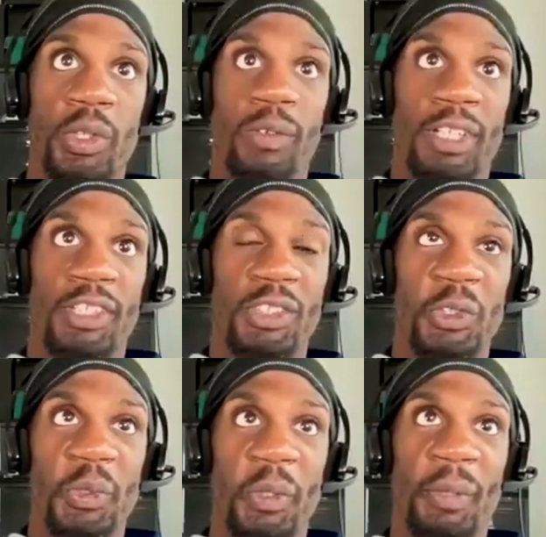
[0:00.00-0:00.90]
of us.
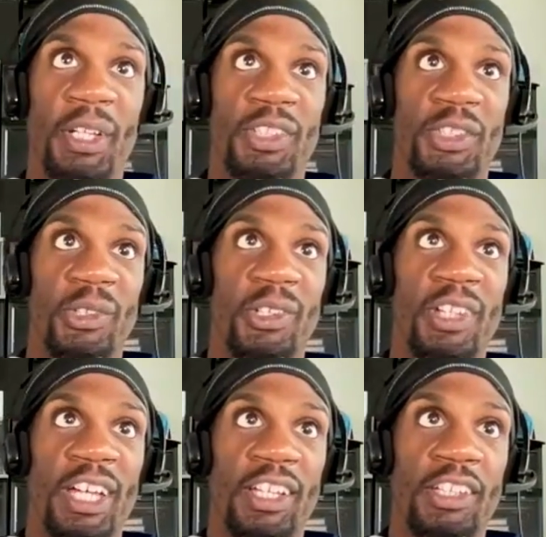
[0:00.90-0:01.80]
You want to make sure
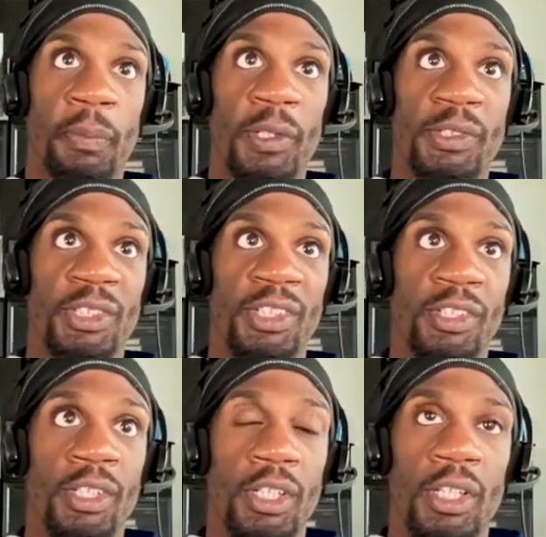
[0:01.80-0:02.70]
that this person